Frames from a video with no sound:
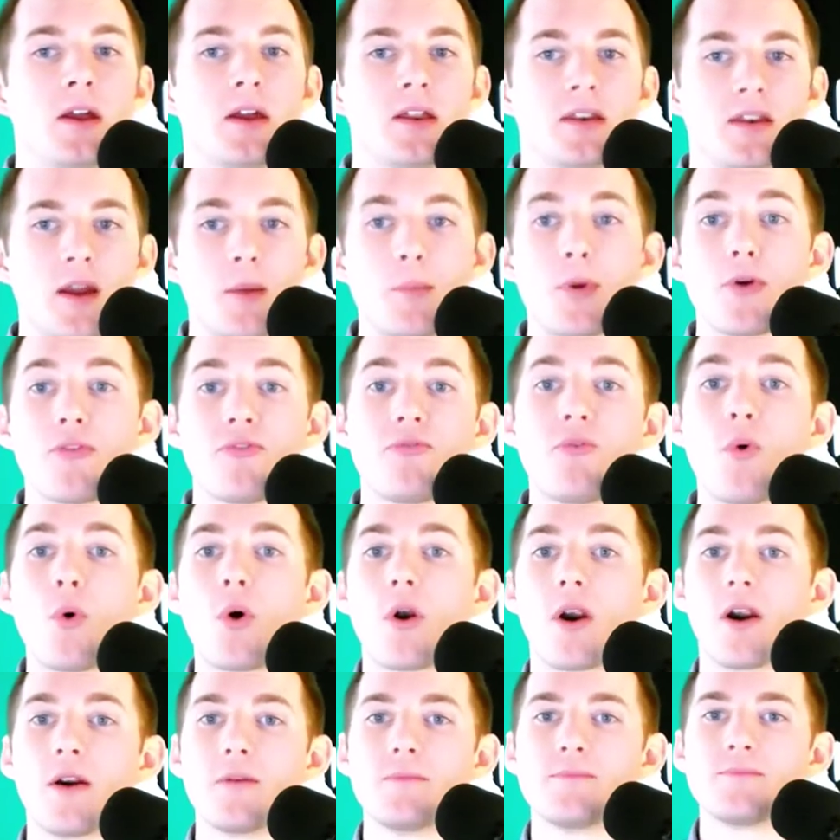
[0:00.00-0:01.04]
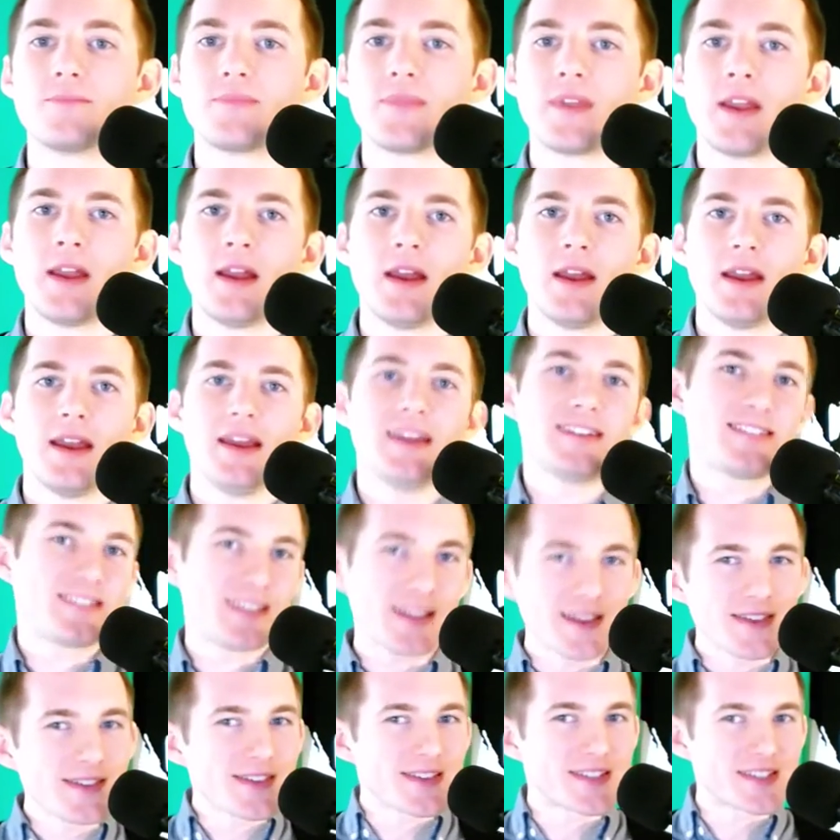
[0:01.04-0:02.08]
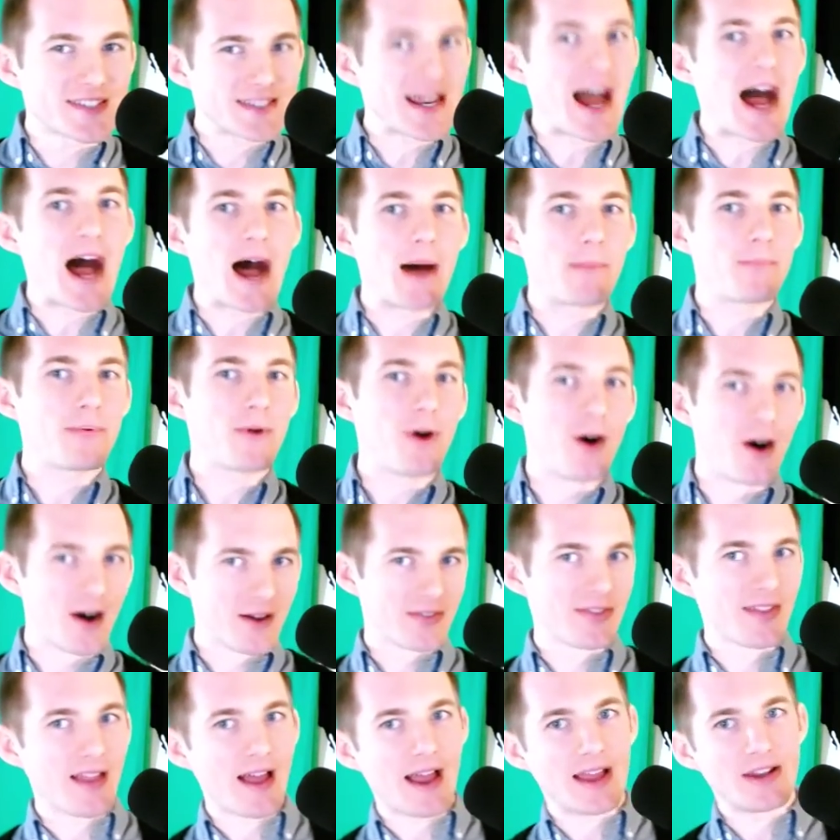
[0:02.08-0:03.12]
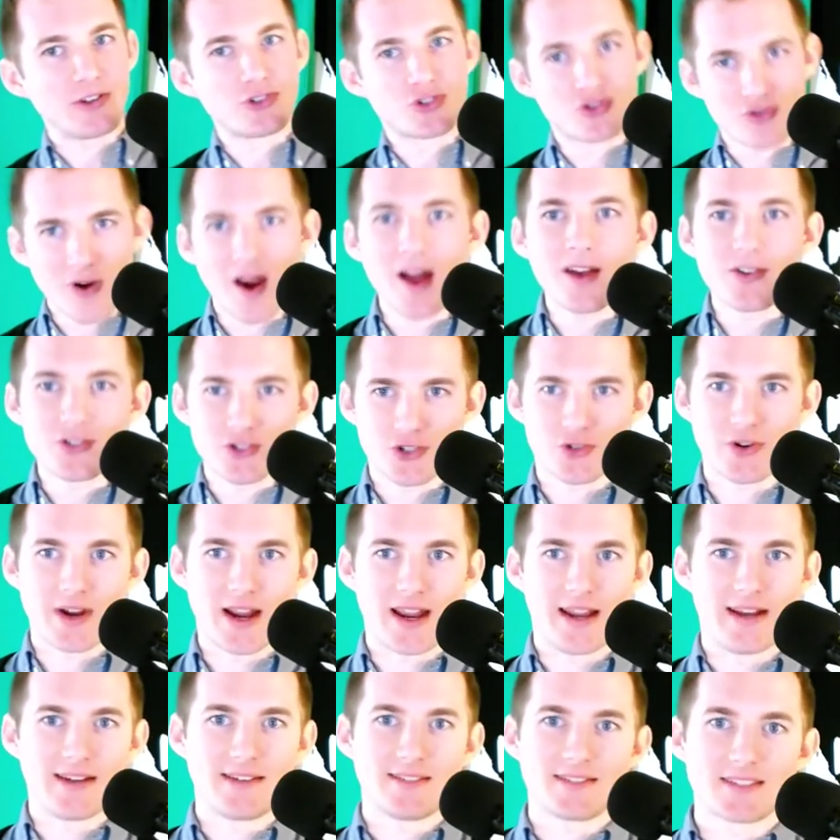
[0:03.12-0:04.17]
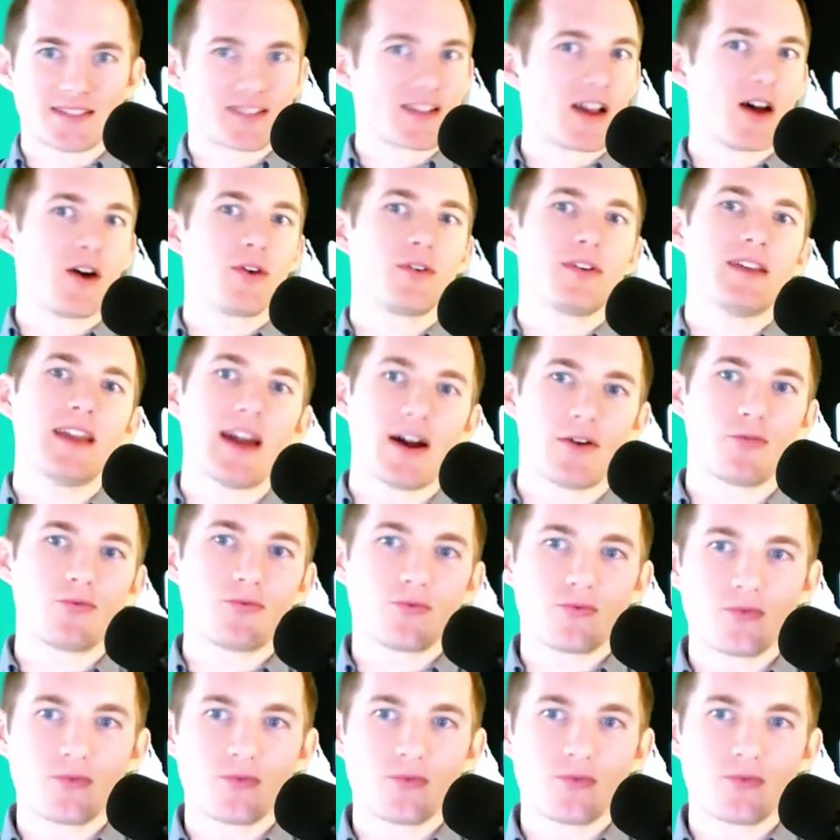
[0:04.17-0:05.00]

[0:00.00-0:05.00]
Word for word: Number four, it didn't stop online drug trade. So, yeah,